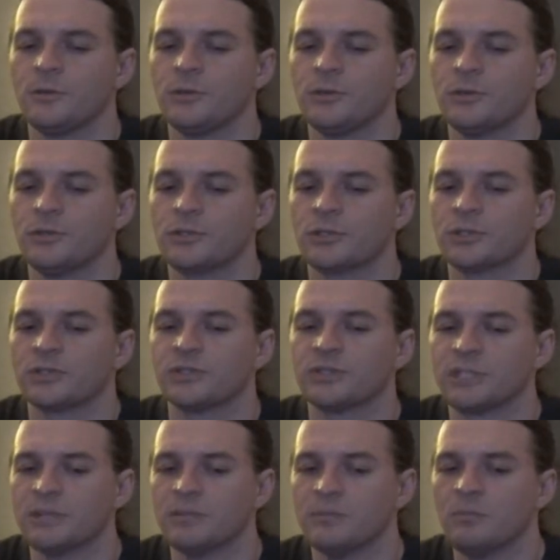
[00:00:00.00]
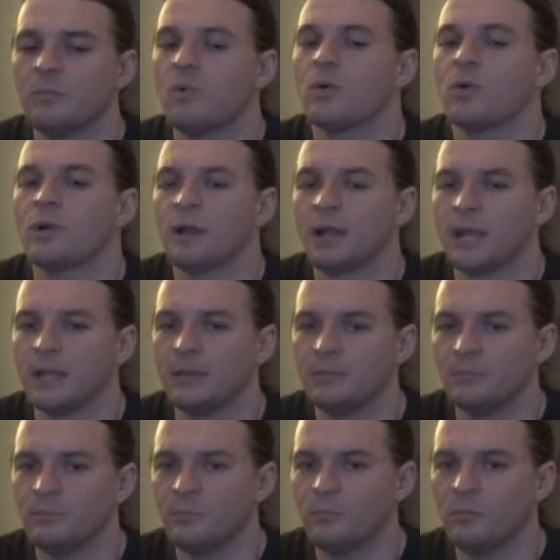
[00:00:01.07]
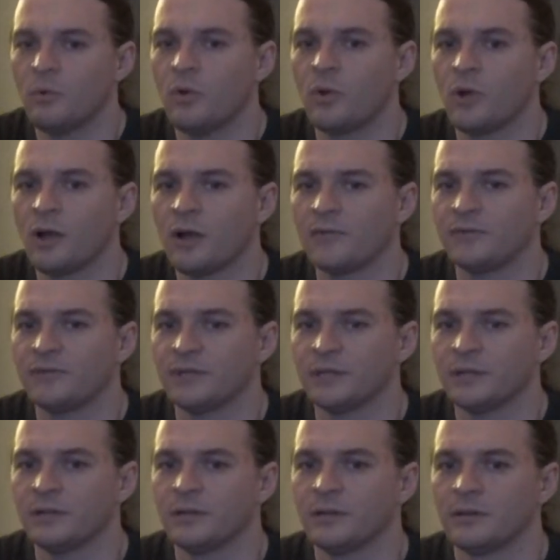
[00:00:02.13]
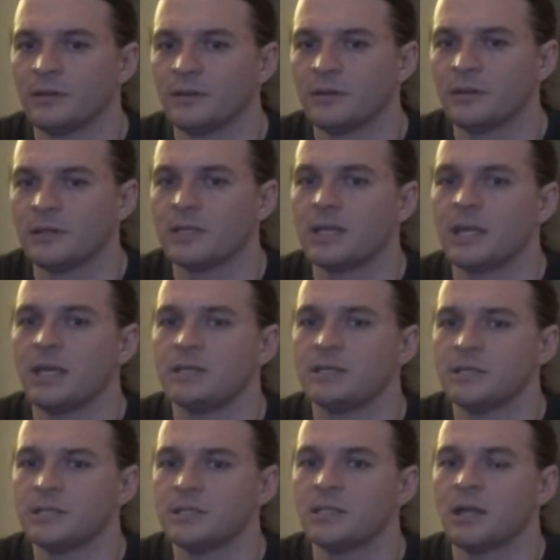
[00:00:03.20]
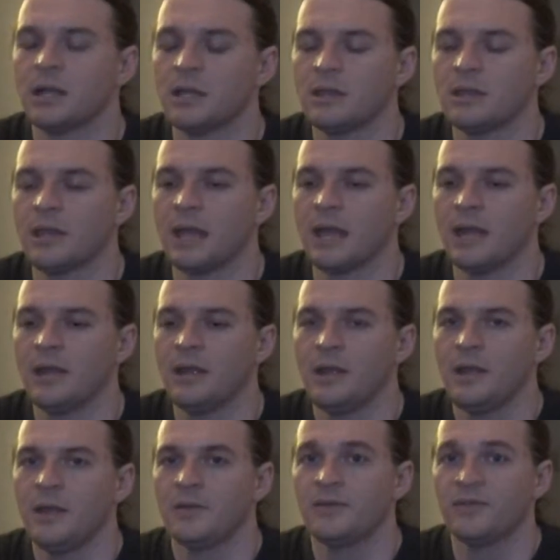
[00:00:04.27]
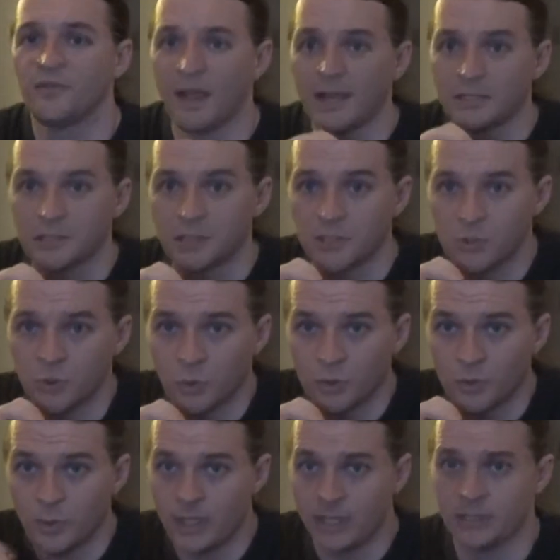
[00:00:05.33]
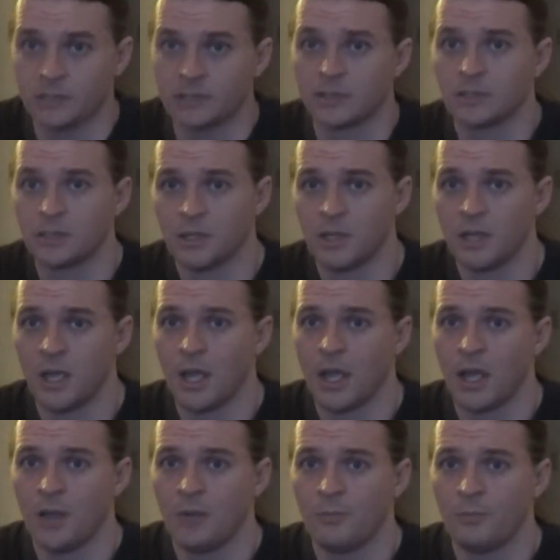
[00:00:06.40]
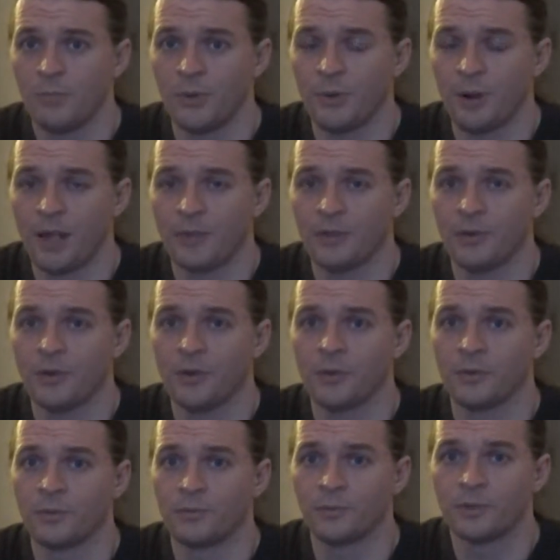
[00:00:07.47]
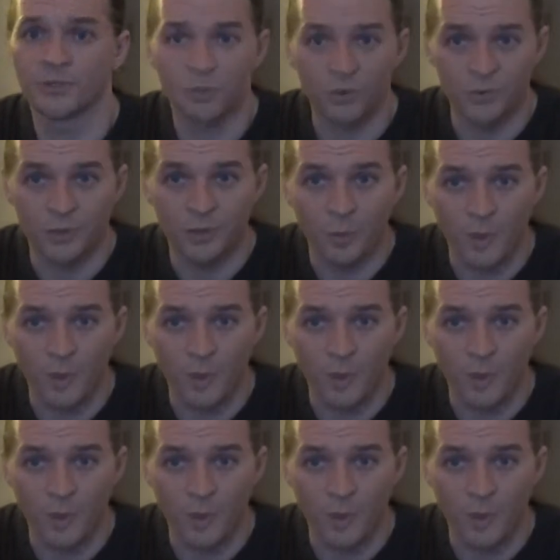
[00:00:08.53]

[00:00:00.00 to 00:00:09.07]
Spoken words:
you start to see more and more often the case is not that the fastest sword wins, but rather the sword that